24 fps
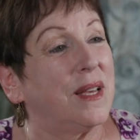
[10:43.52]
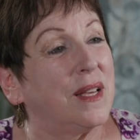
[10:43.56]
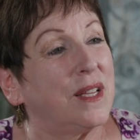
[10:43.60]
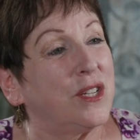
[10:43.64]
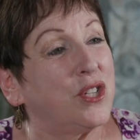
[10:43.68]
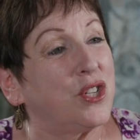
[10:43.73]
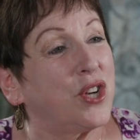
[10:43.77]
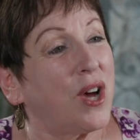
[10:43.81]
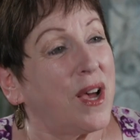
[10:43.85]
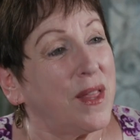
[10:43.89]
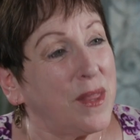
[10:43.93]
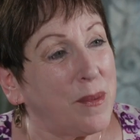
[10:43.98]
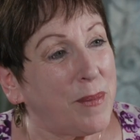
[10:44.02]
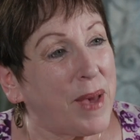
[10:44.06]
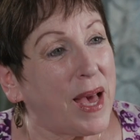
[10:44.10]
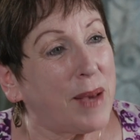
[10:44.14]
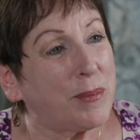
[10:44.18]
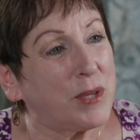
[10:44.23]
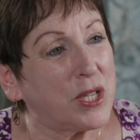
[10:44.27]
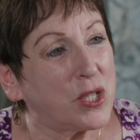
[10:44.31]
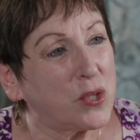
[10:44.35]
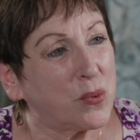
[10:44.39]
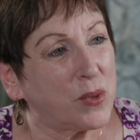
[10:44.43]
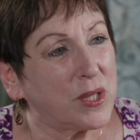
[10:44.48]
John the
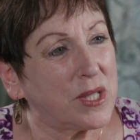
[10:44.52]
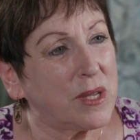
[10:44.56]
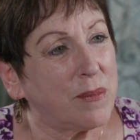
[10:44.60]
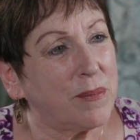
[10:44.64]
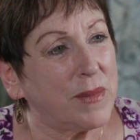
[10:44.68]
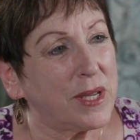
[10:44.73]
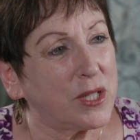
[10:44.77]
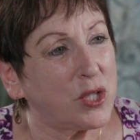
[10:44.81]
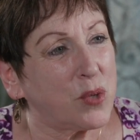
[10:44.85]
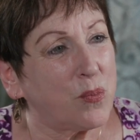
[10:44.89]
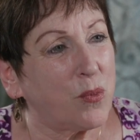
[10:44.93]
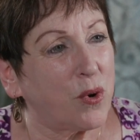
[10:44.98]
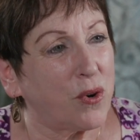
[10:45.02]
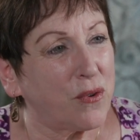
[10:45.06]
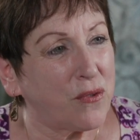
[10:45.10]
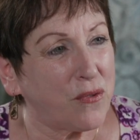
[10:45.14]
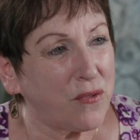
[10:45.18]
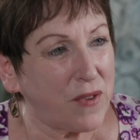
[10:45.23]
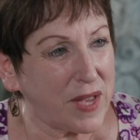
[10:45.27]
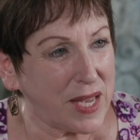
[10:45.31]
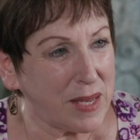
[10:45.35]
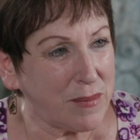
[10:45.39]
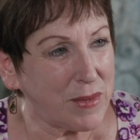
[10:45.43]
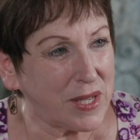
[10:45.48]
Baptist was a much more
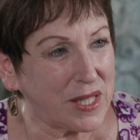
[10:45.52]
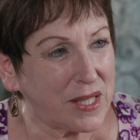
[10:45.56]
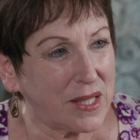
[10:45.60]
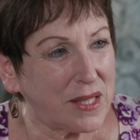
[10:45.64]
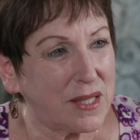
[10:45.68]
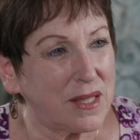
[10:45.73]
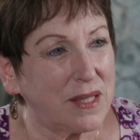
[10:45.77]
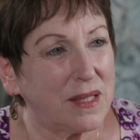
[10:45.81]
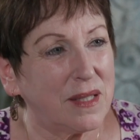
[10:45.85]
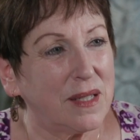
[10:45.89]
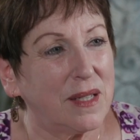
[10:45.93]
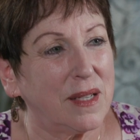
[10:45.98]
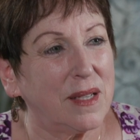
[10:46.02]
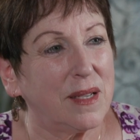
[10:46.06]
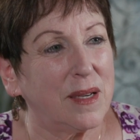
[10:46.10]
famous